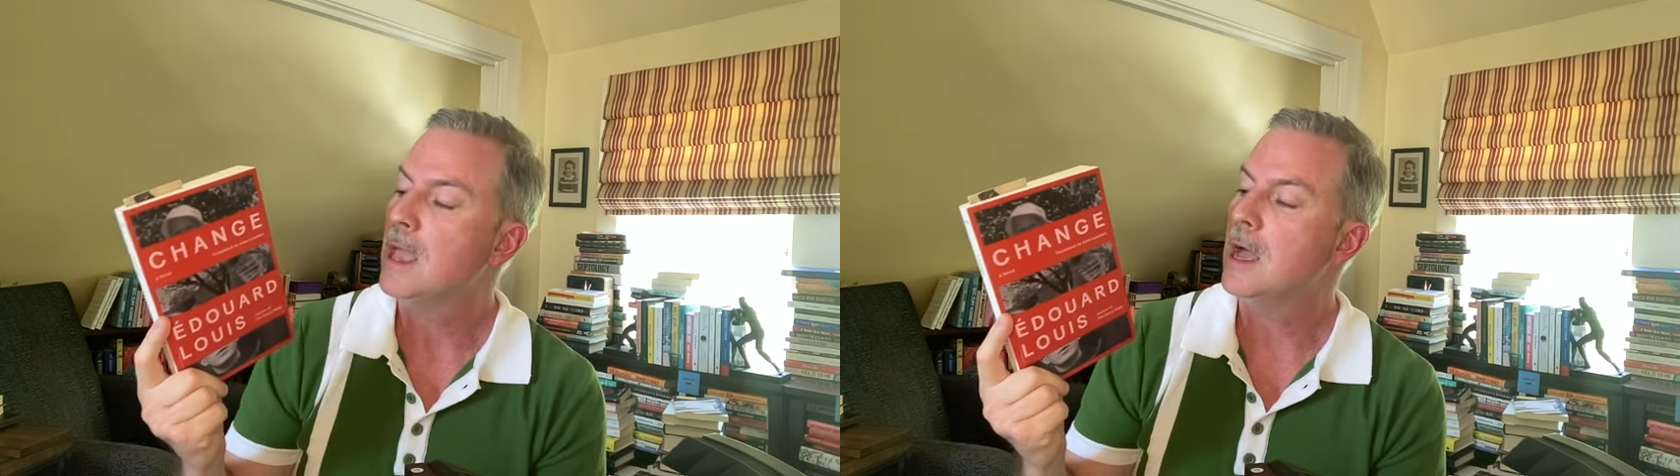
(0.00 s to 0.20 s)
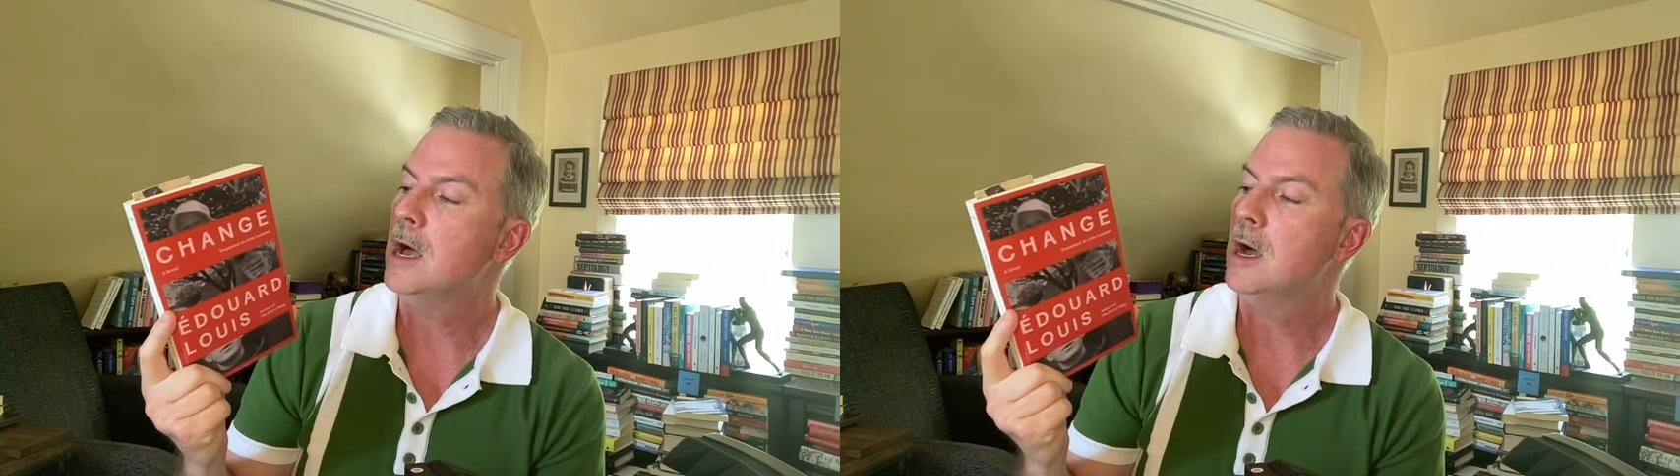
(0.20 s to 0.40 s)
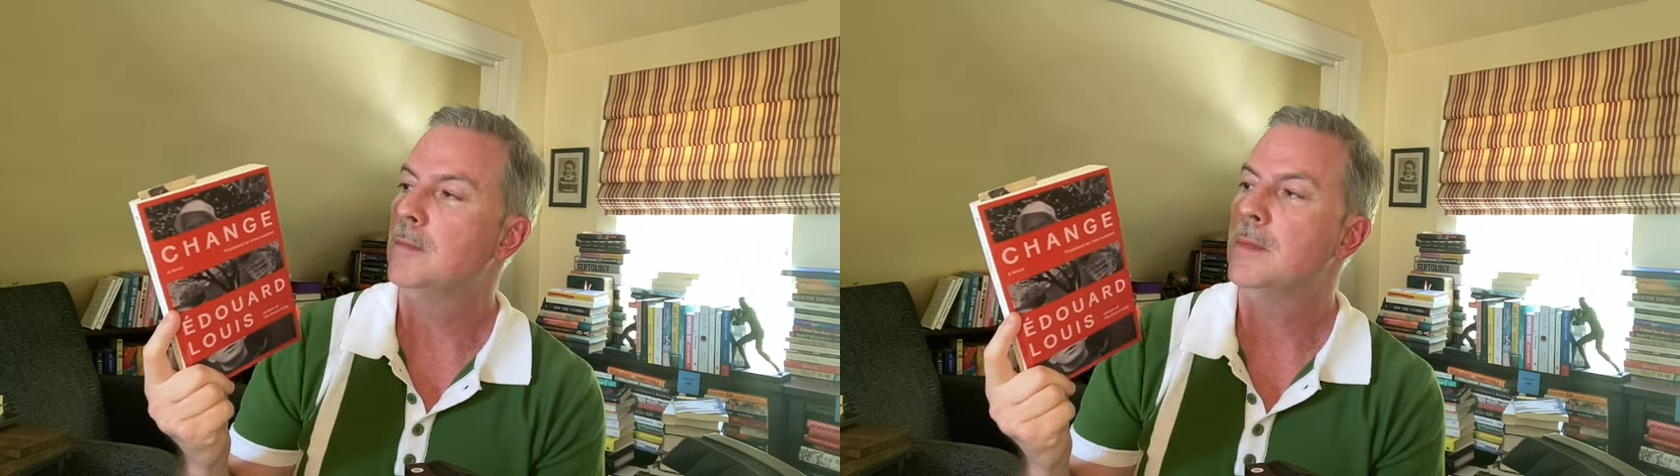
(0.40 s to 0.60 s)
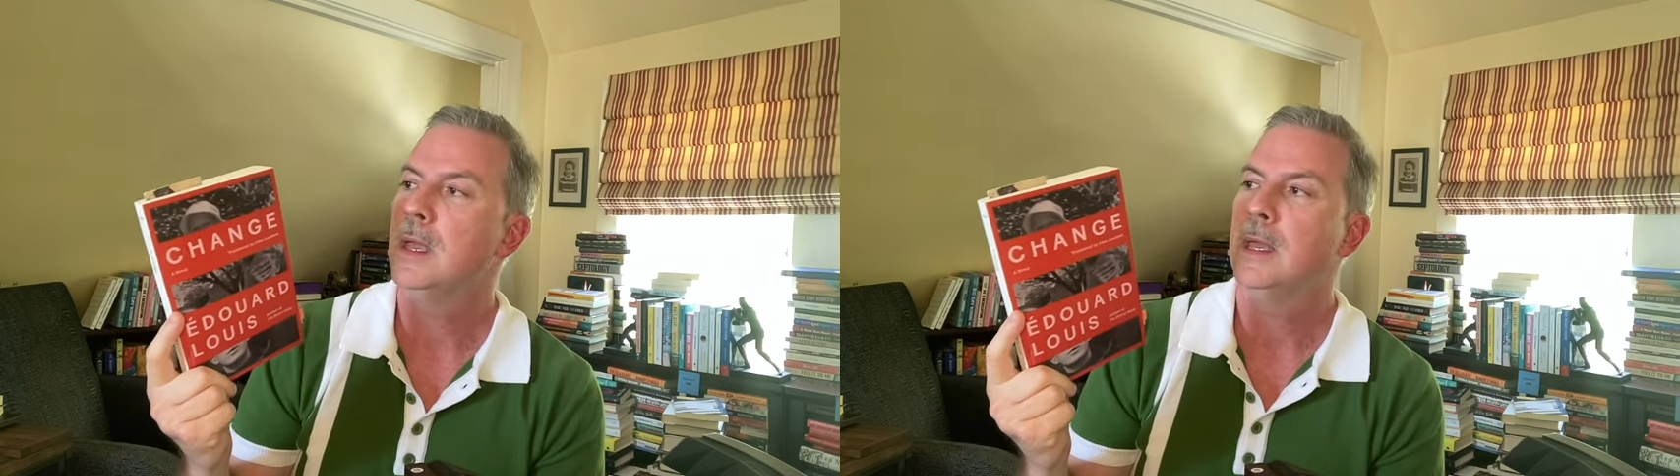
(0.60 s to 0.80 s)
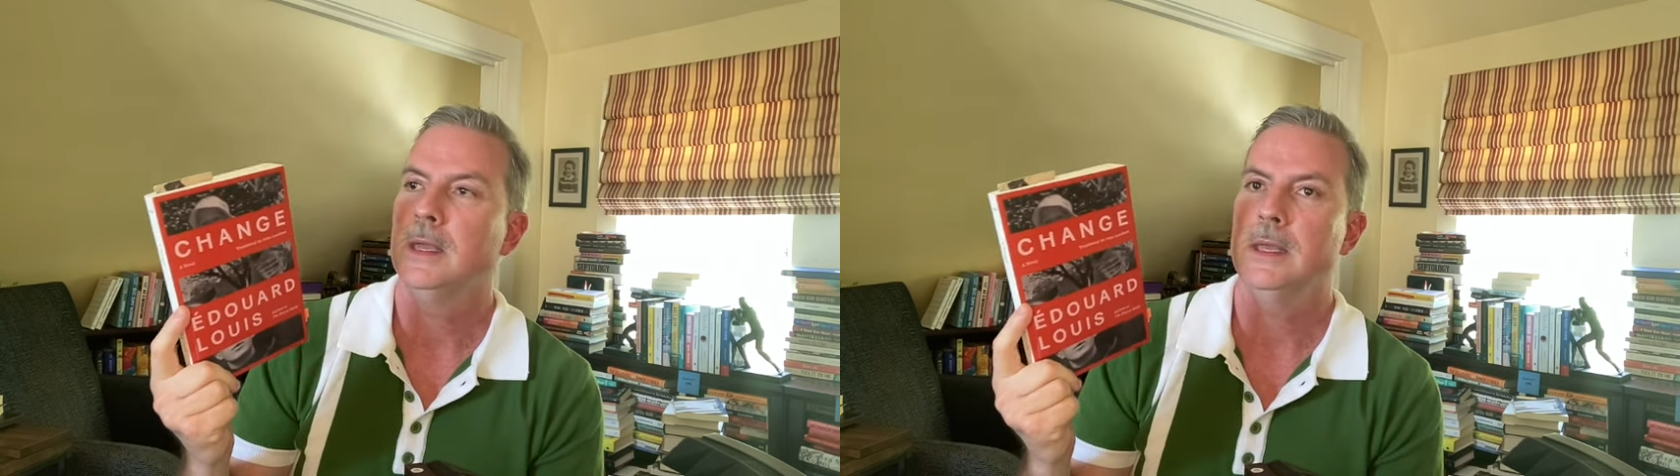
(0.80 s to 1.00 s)
Um,
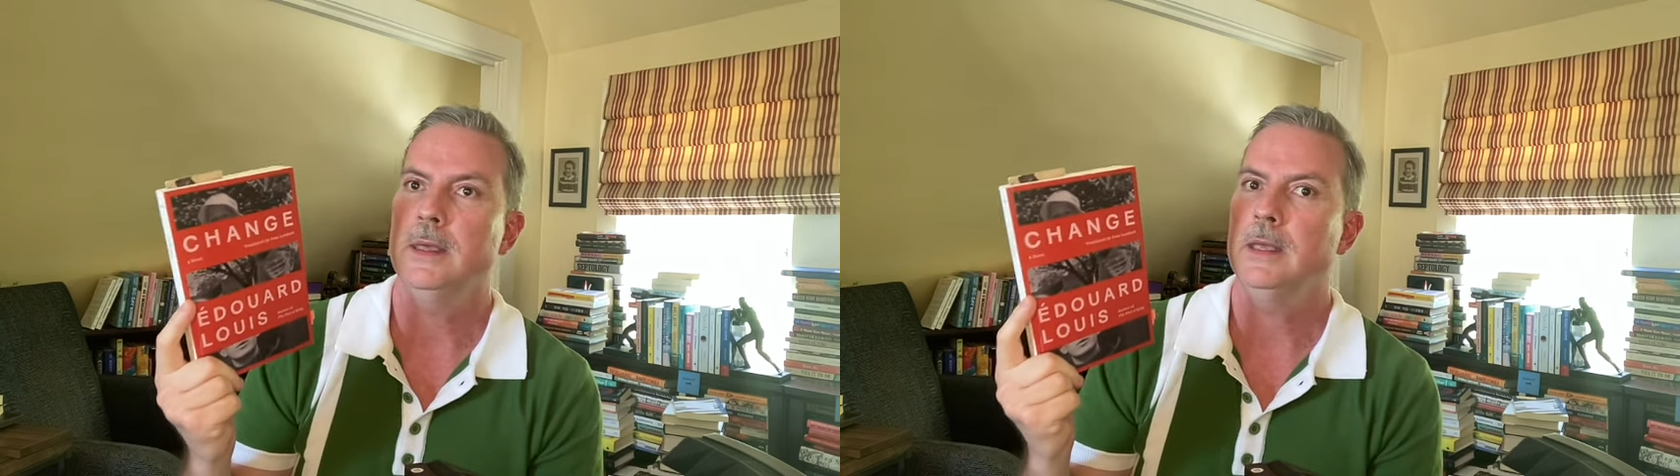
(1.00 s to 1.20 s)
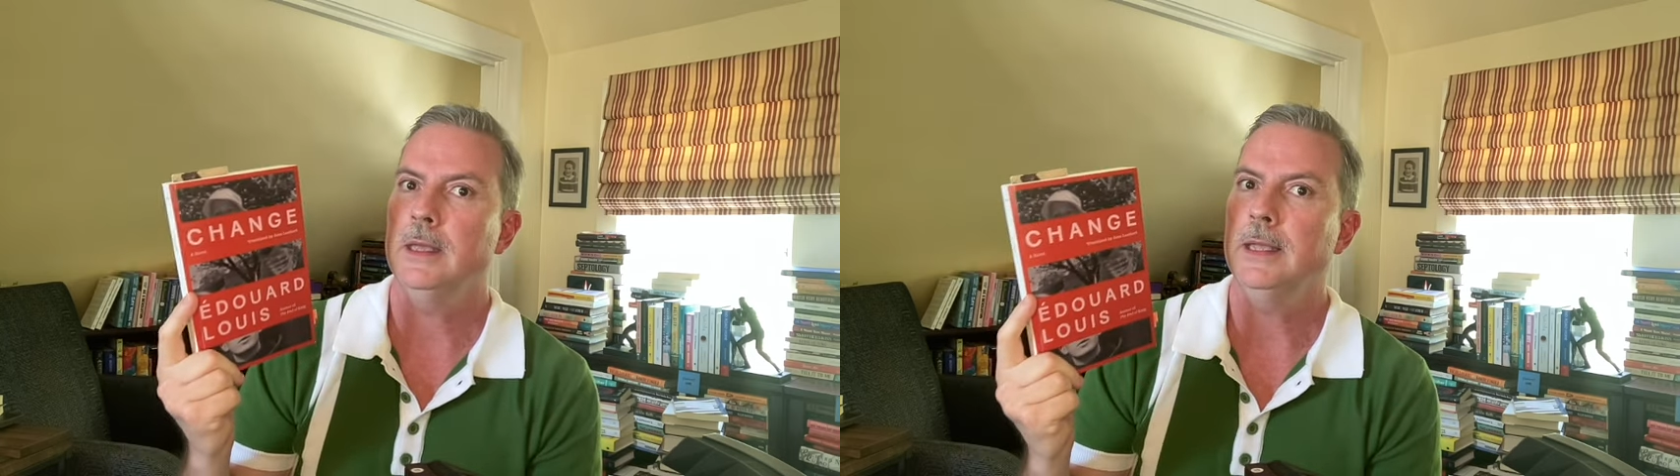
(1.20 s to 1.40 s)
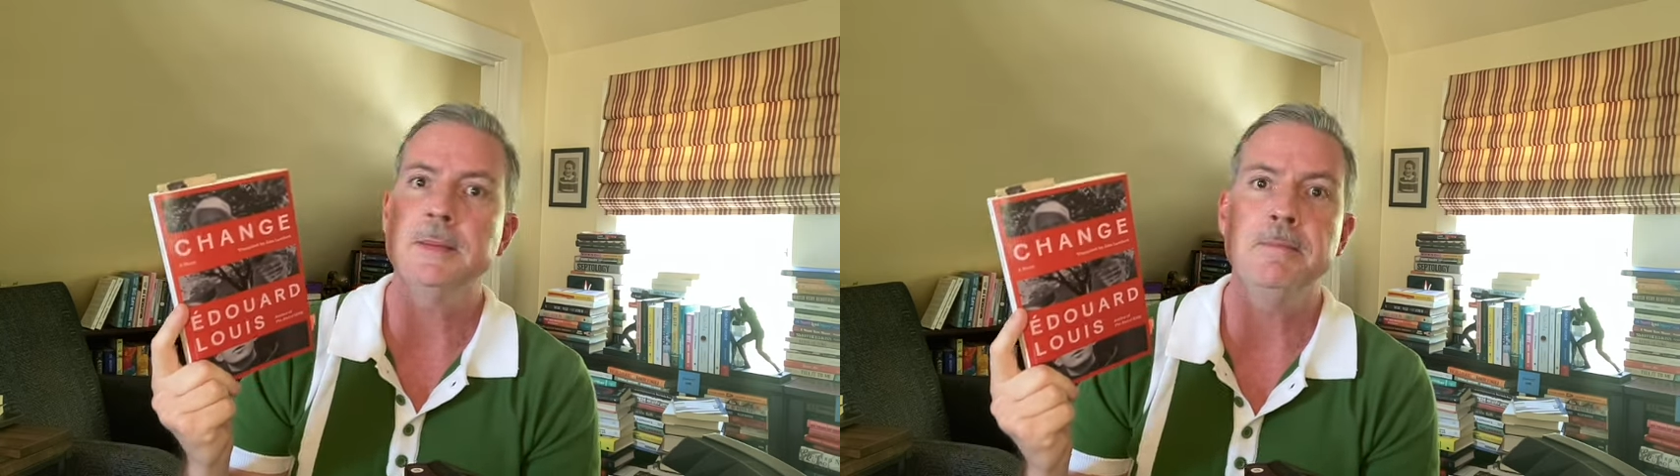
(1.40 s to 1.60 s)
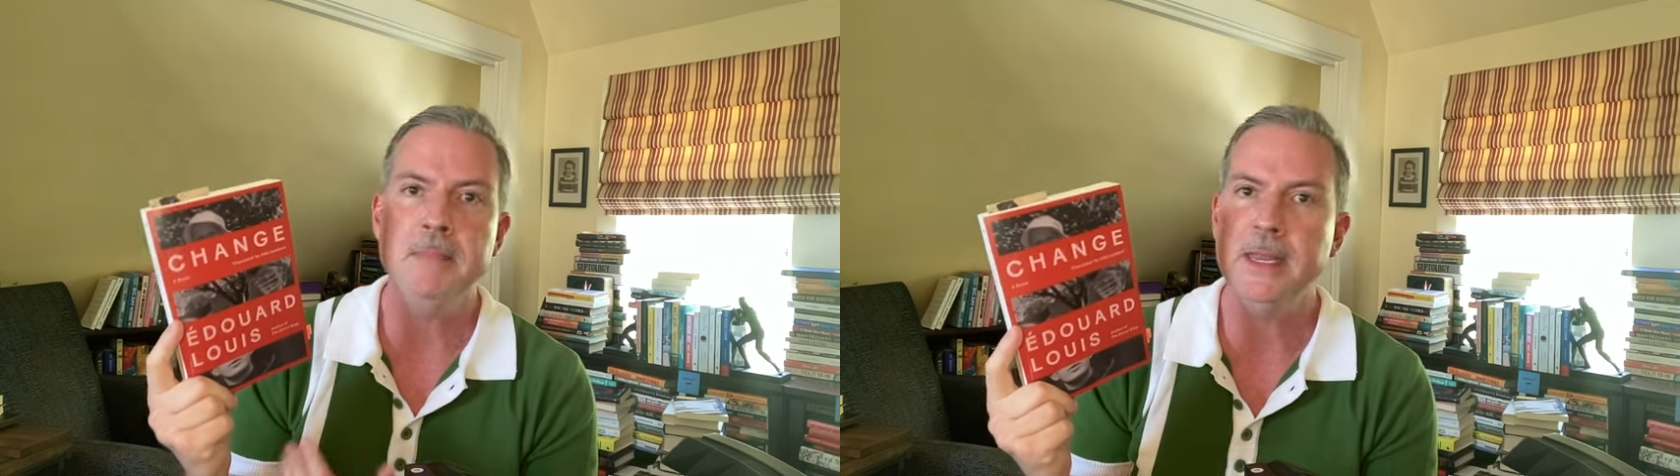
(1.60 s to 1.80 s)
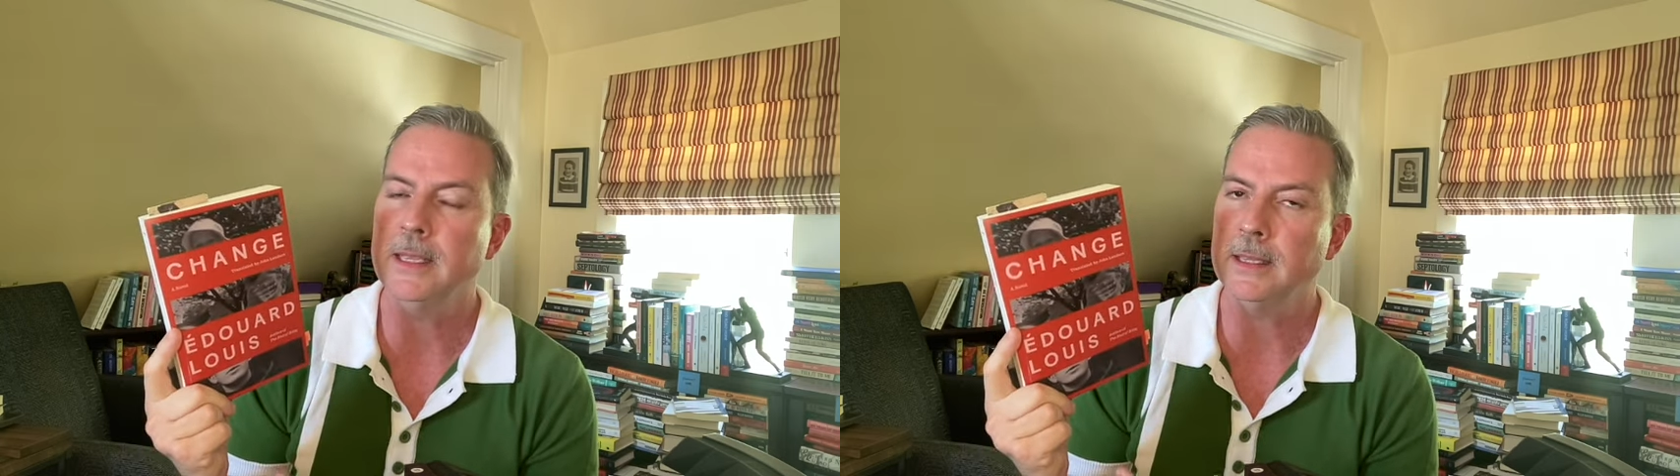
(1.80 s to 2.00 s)
it's
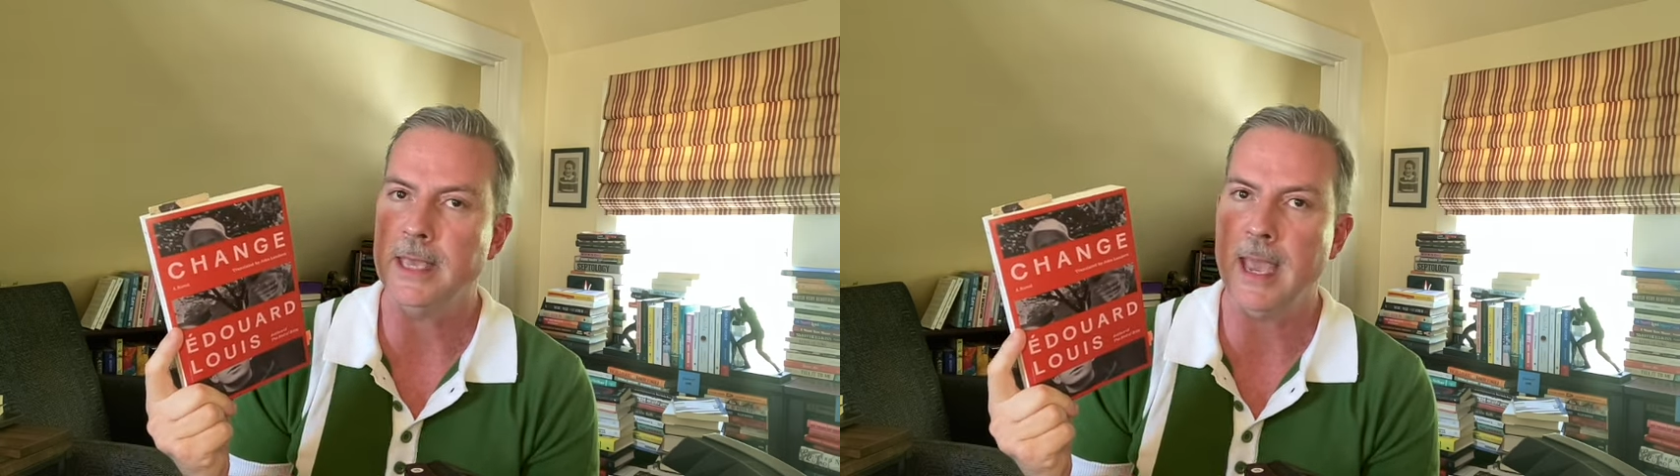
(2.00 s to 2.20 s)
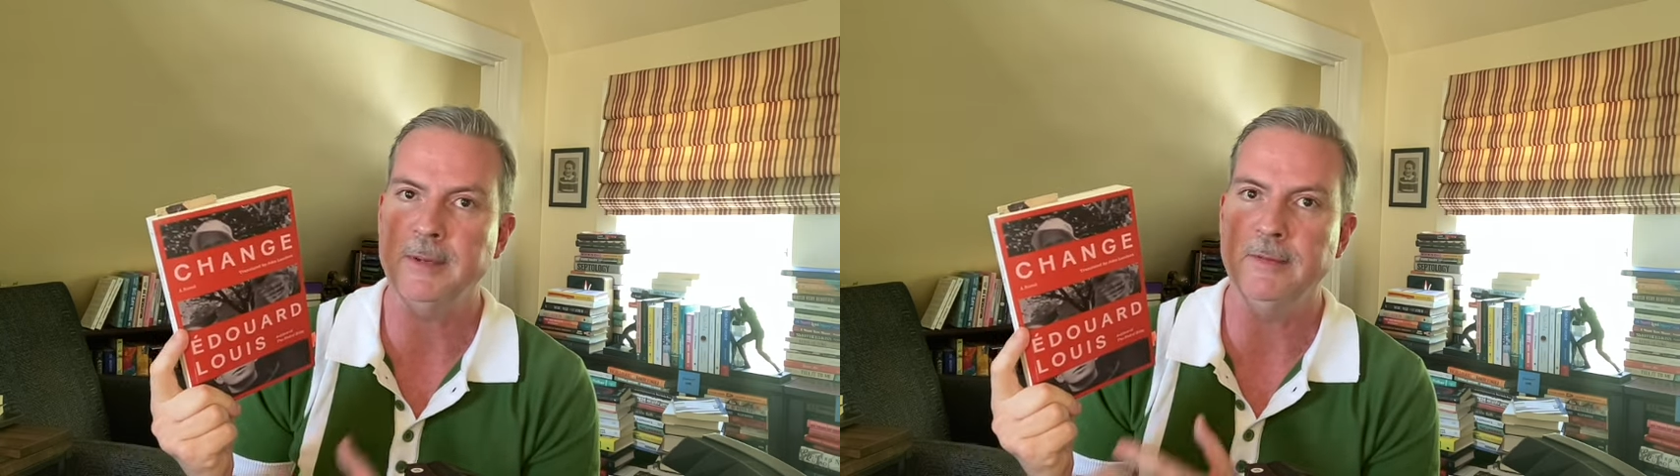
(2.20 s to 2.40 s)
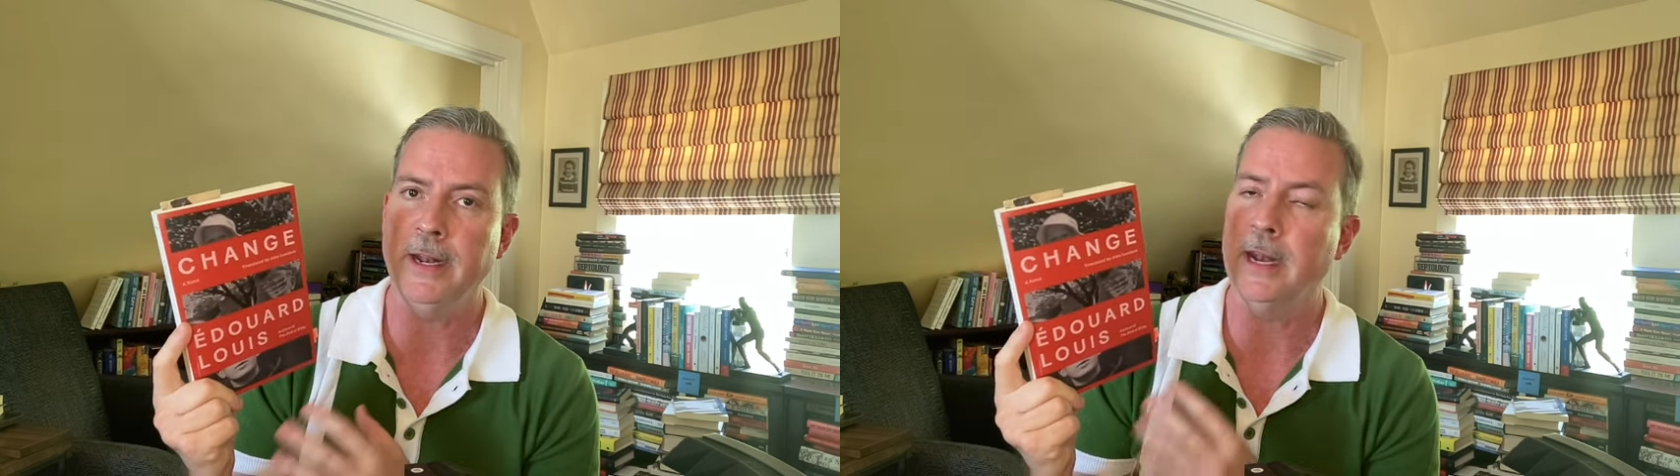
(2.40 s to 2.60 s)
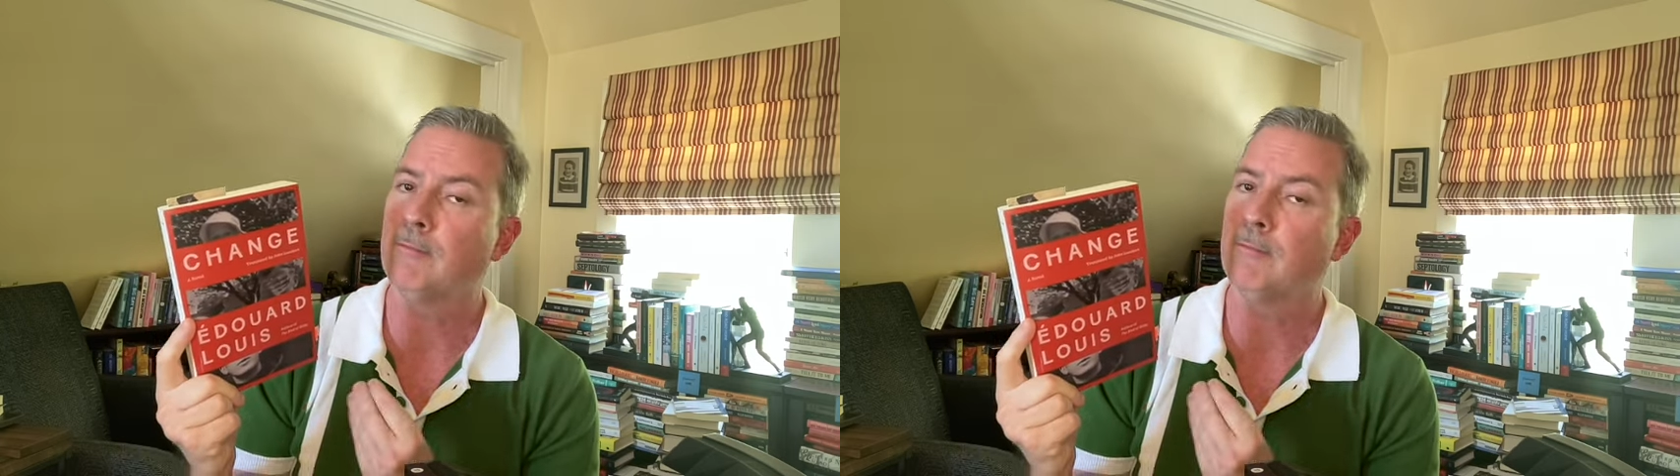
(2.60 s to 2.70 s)
immediately captivating.